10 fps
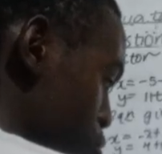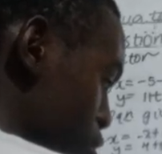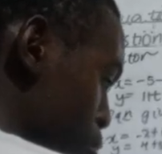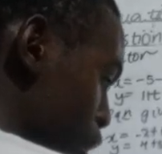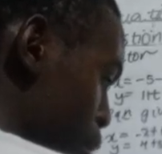You
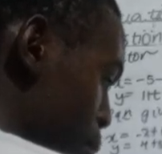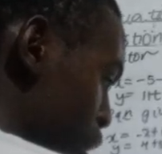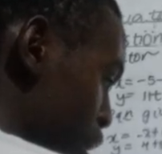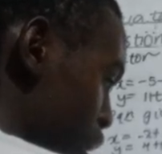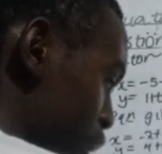multiply
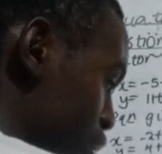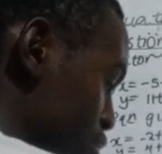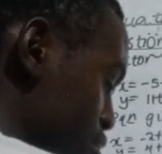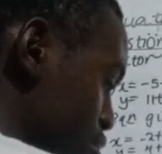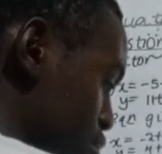by
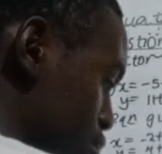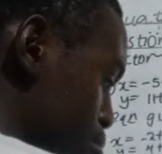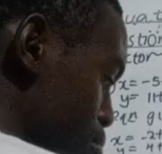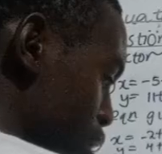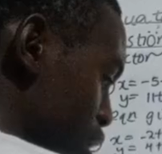x
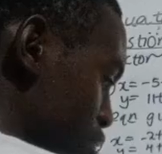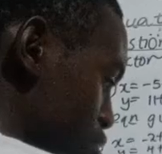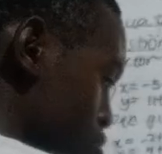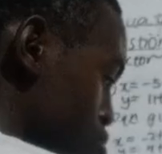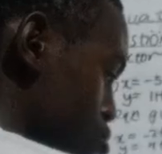plus
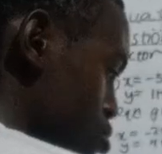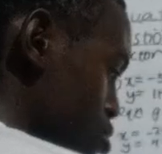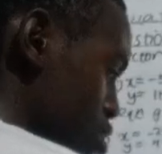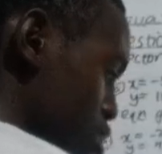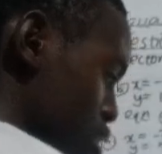2.
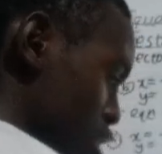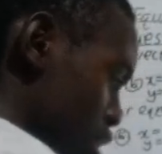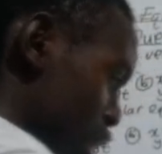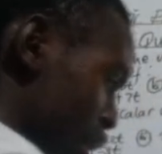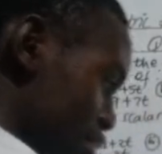
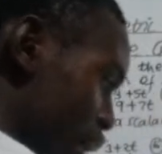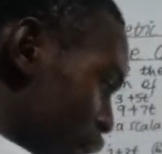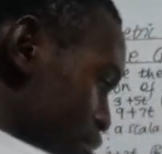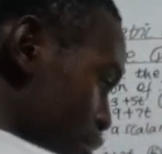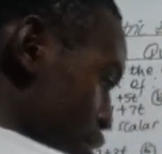Like
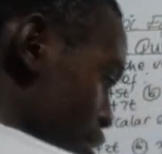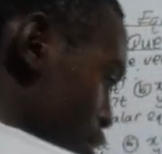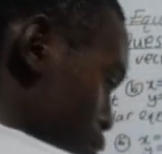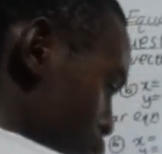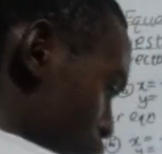that,
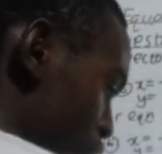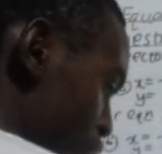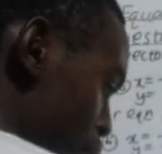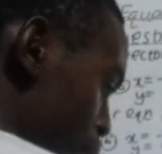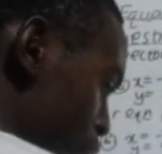
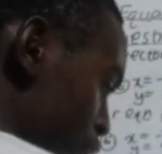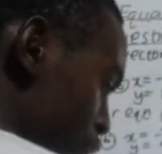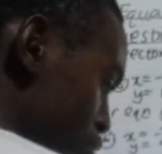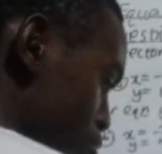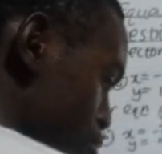y
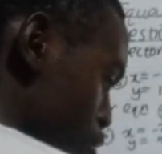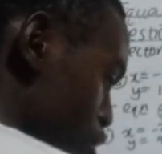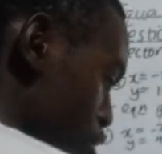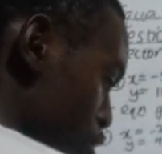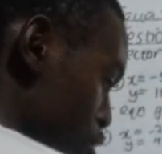minus
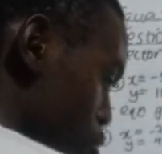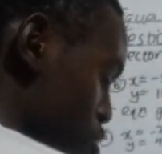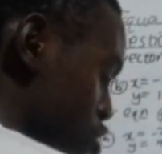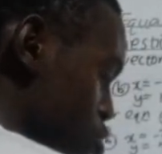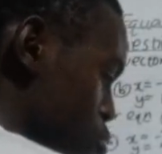4, we
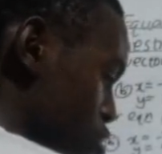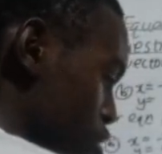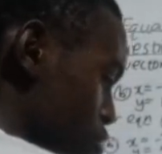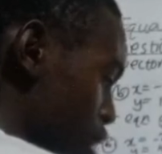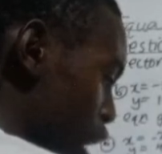distribute
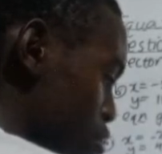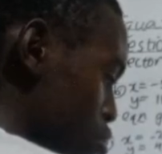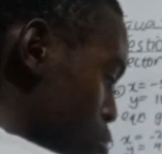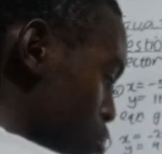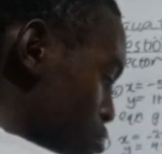the 5,
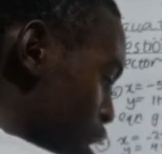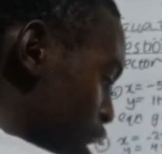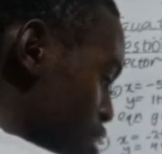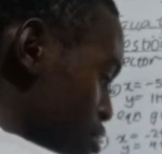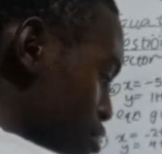it will be
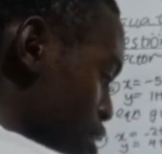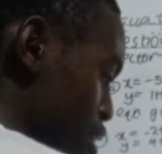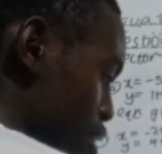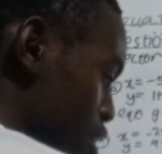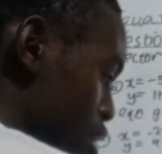5x
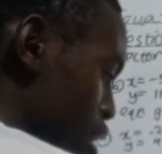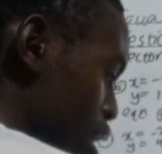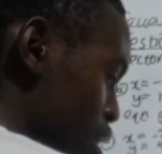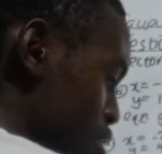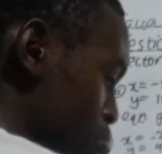
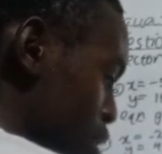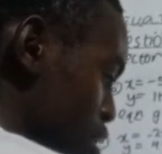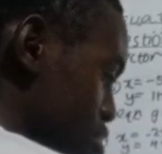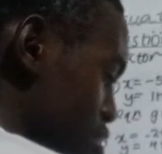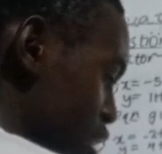x
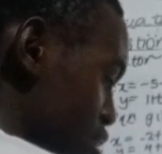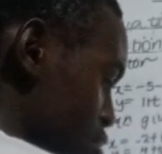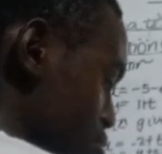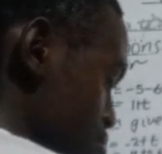plus 10.